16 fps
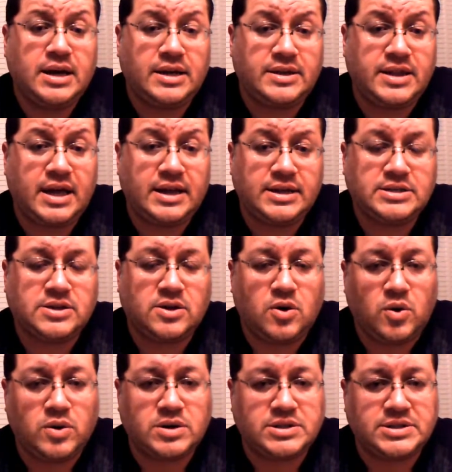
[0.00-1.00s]
and that is, of
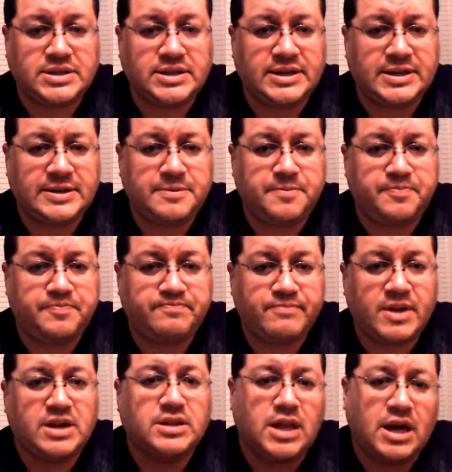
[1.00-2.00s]
course, the
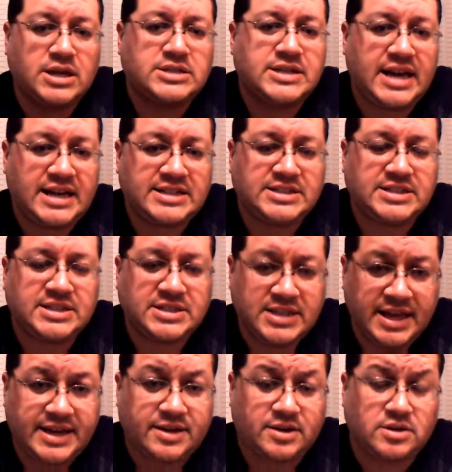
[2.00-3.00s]
Los Angeles
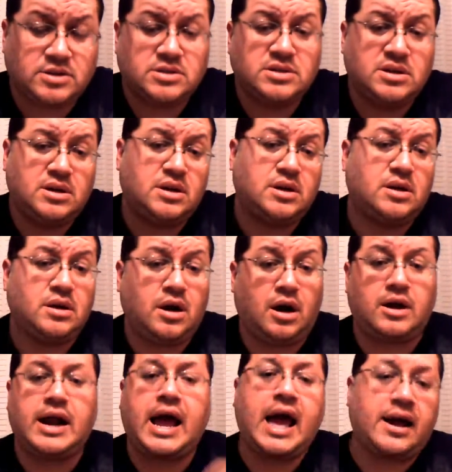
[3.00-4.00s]
Lakers
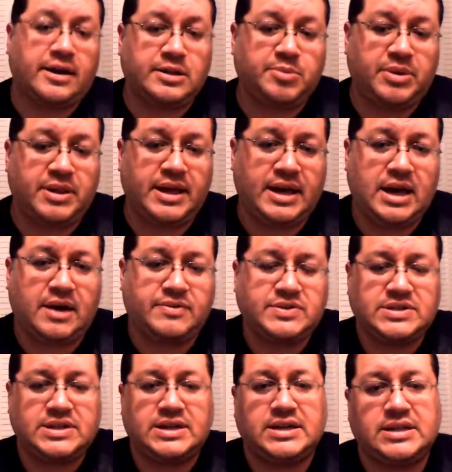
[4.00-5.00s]
are out of the
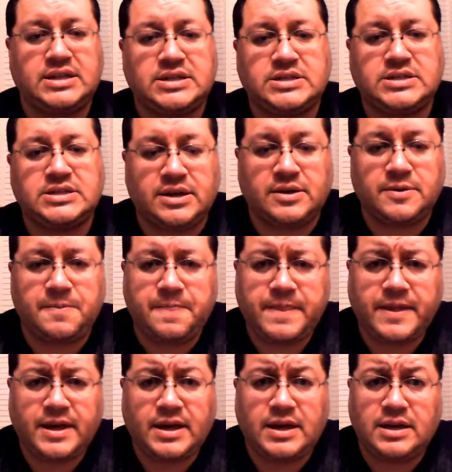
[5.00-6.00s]
playoffs this year.
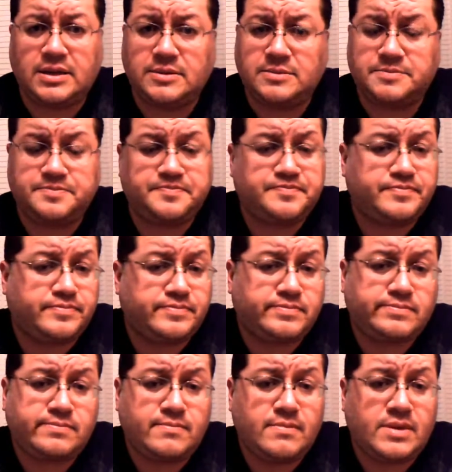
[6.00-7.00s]
And
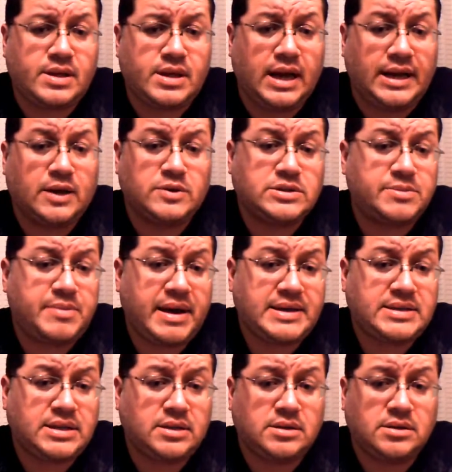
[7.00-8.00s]
I know it's
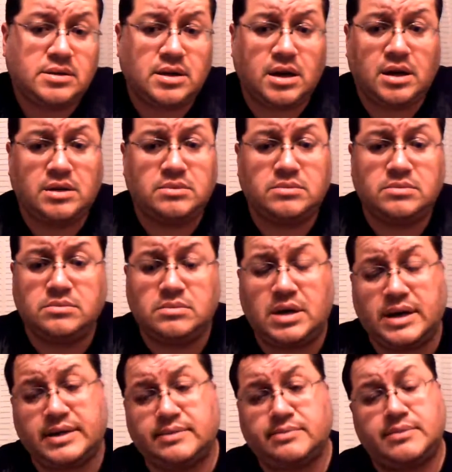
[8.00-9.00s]
amazing.
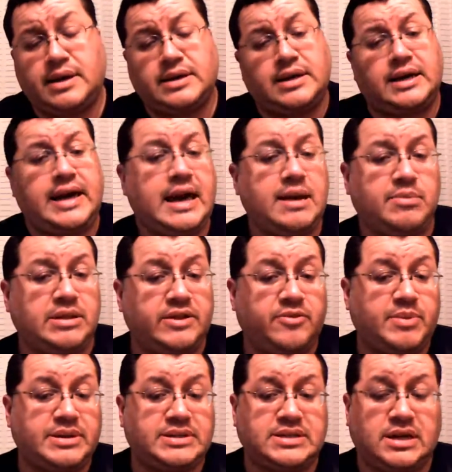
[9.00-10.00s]
I can't believe
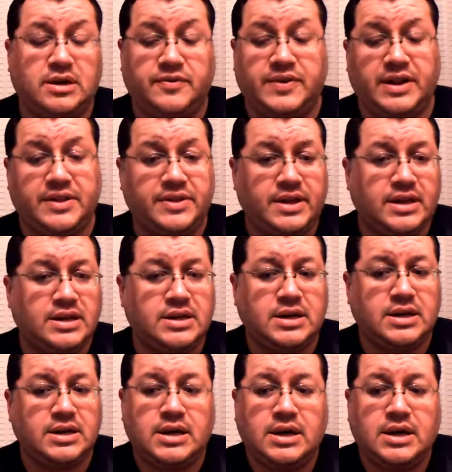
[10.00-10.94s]
it myself, and I think